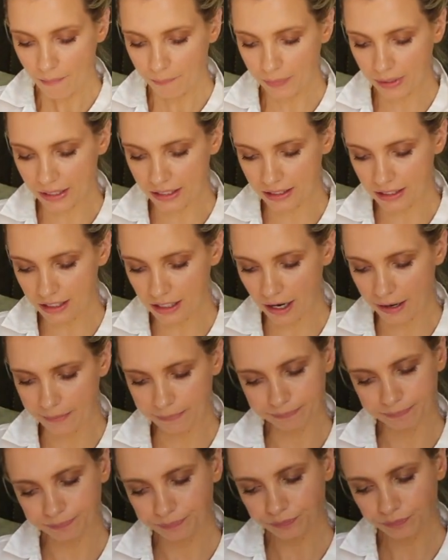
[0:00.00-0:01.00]
But
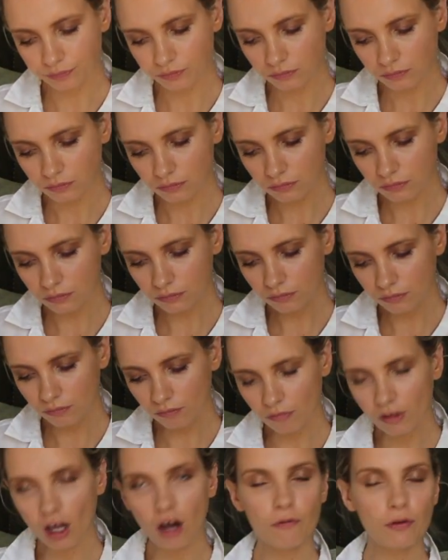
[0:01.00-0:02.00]
um,
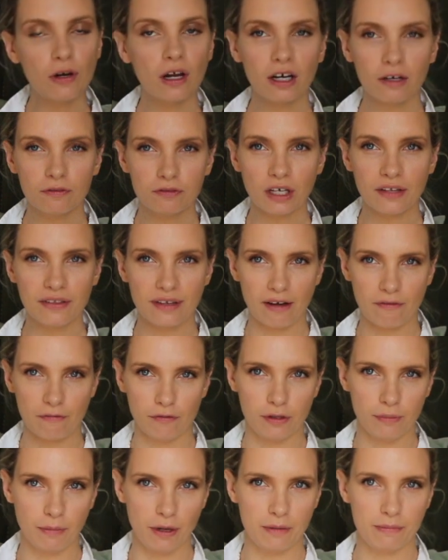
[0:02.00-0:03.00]
I feel like I've done that
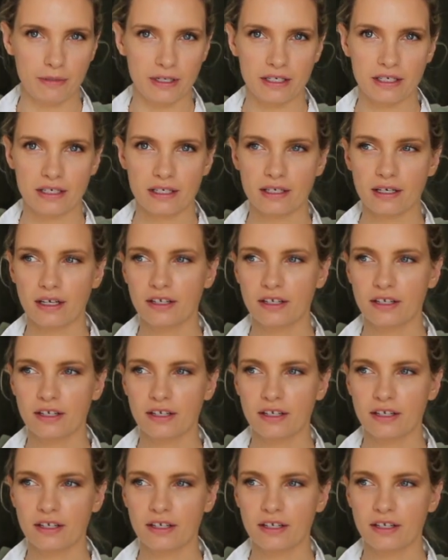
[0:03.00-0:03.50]
for the moment,